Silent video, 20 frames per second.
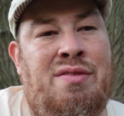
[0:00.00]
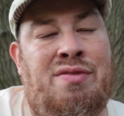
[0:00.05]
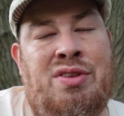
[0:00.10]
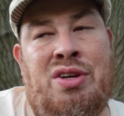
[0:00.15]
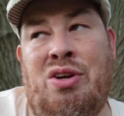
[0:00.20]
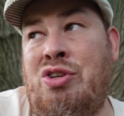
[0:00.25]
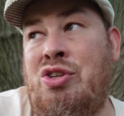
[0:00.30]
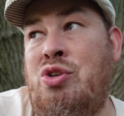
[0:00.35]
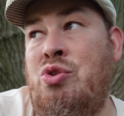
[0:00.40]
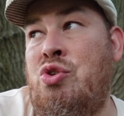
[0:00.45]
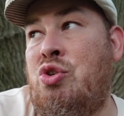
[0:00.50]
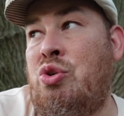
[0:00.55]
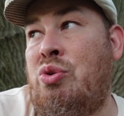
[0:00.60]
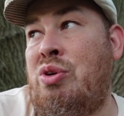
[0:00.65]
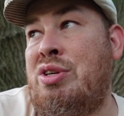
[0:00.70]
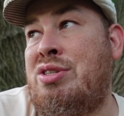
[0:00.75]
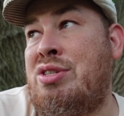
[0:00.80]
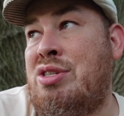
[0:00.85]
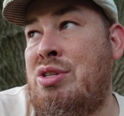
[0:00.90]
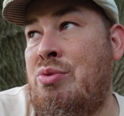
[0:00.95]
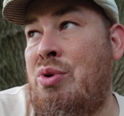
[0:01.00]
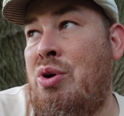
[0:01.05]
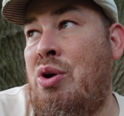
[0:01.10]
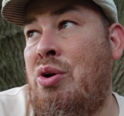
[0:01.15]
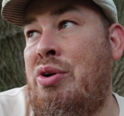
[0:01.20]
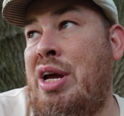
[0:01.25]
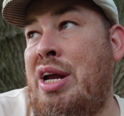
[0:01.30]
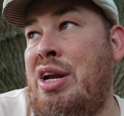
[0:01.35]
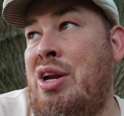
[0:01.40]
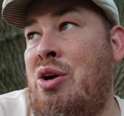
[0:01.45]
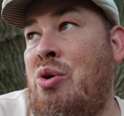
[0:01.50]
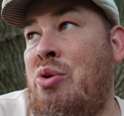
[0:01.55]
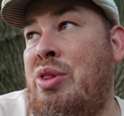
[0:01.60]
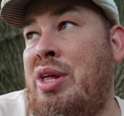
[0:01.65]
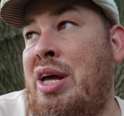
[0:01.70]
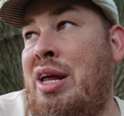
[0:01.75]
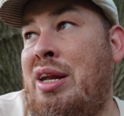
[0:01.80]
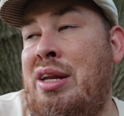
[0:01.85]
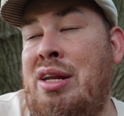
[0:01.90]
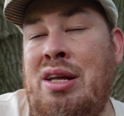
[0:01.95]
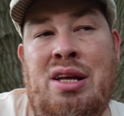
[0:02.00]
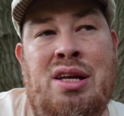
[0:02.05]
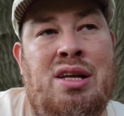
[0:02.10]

If there are two choices in the road and I know that